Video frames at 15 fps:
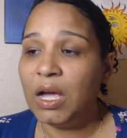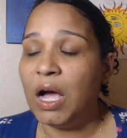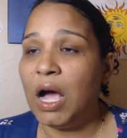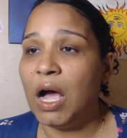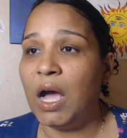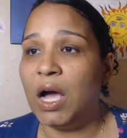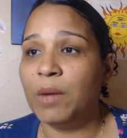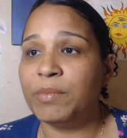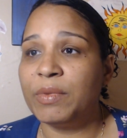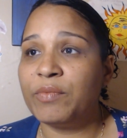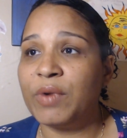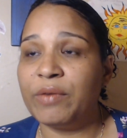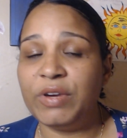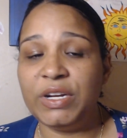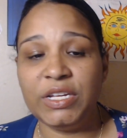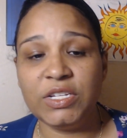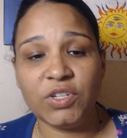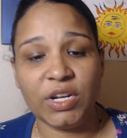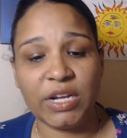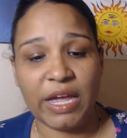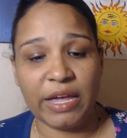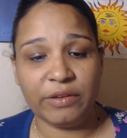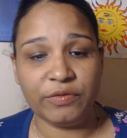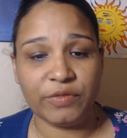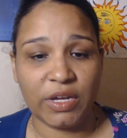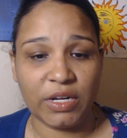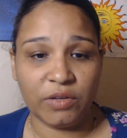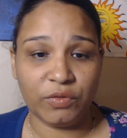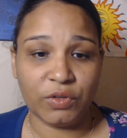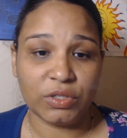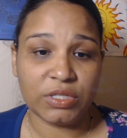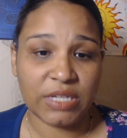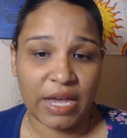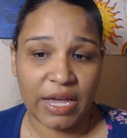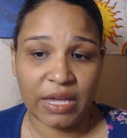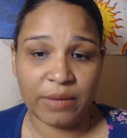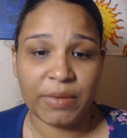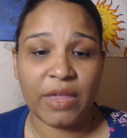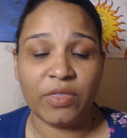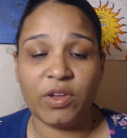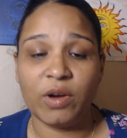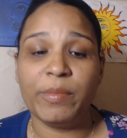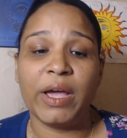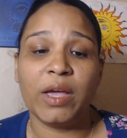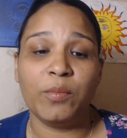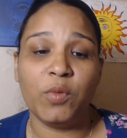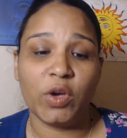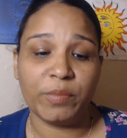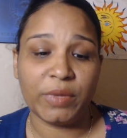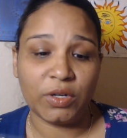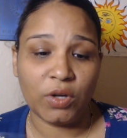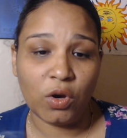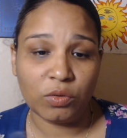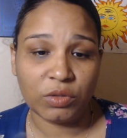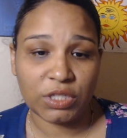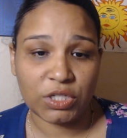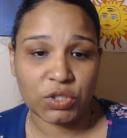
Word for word: Um, my readings are live and in real time, and they're by appointment only.